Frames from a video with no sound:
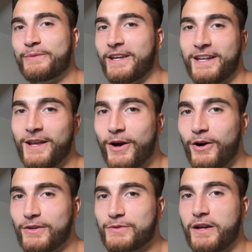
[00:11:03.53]
to any
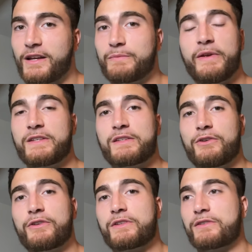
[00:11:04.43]
calls, right? Because business
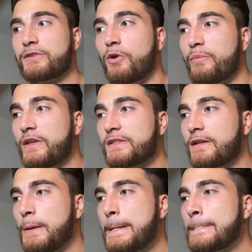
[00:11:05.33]
owners are so
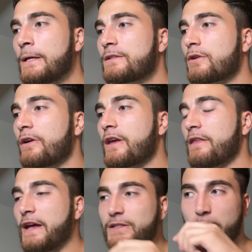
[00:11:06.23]
busy. So again,
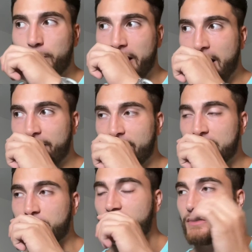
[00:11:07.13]
that's why we have
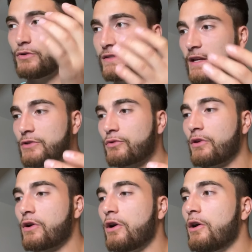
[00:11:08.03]
this. When they do schedule
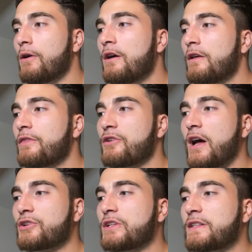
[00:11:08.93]
the call, they're
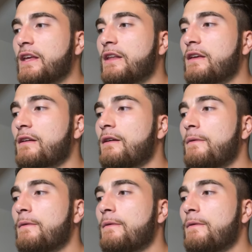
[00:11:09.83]
not just getting